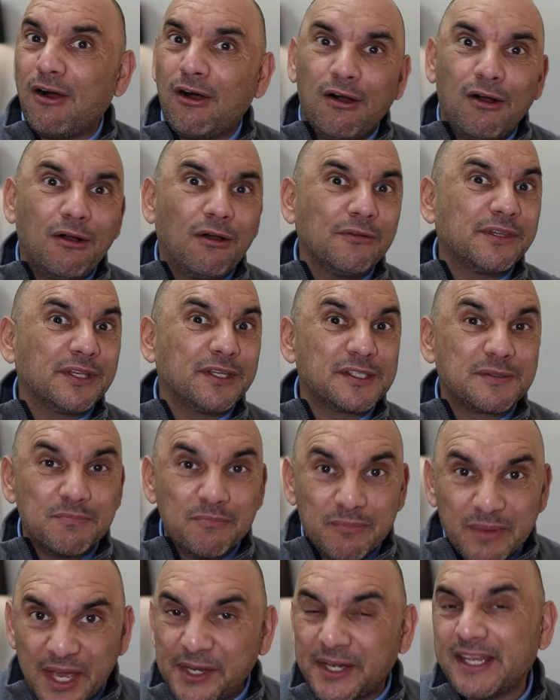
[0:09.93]
all this
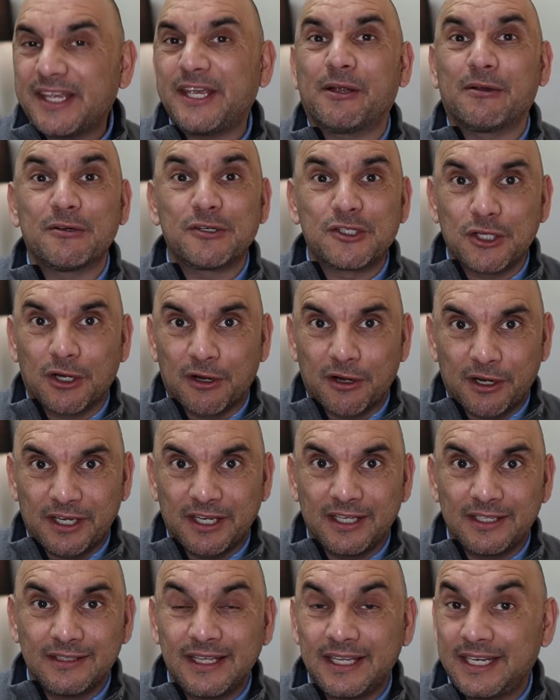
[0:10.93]
Medicare
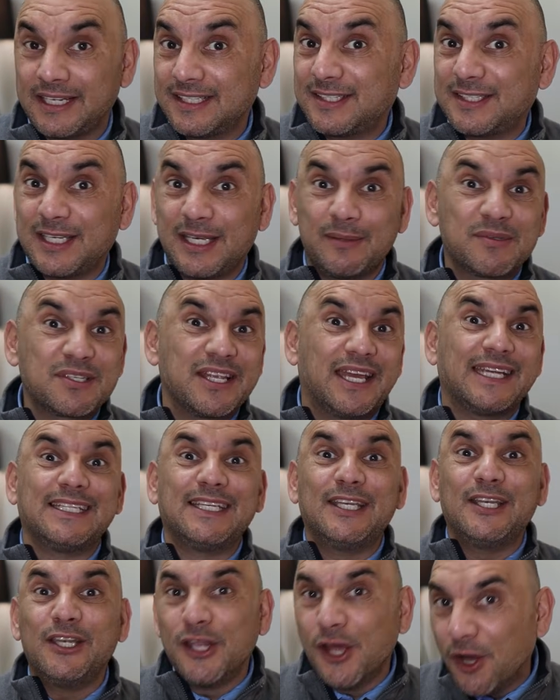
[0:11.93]
jargon that it seems like
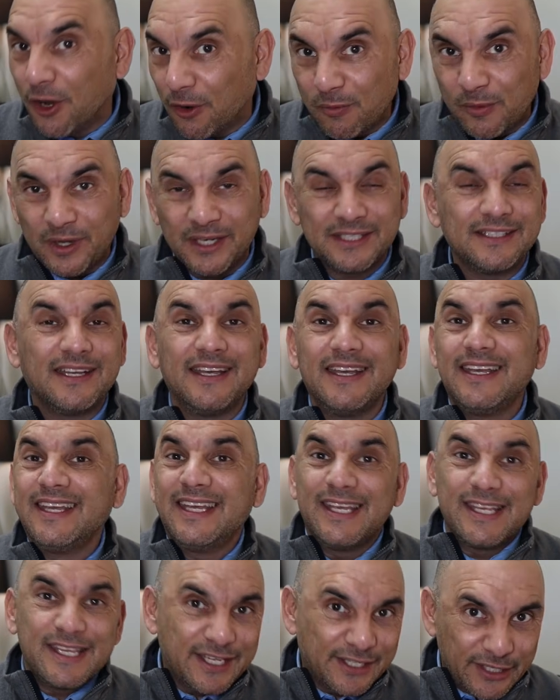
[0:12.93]
no one
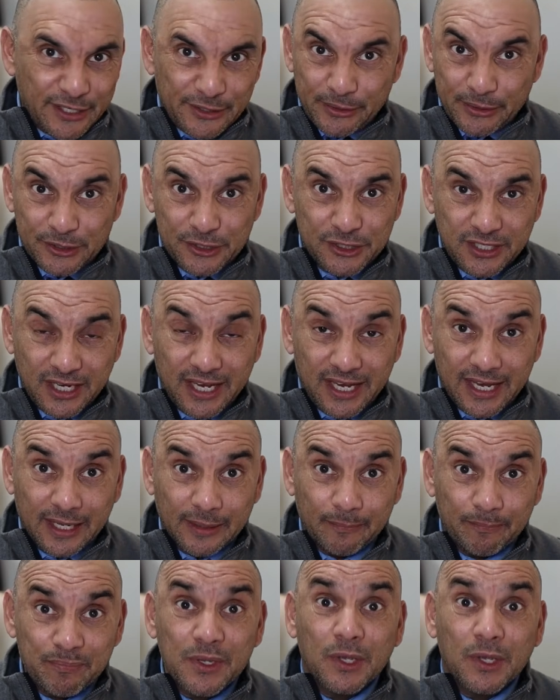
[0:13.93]
can understand?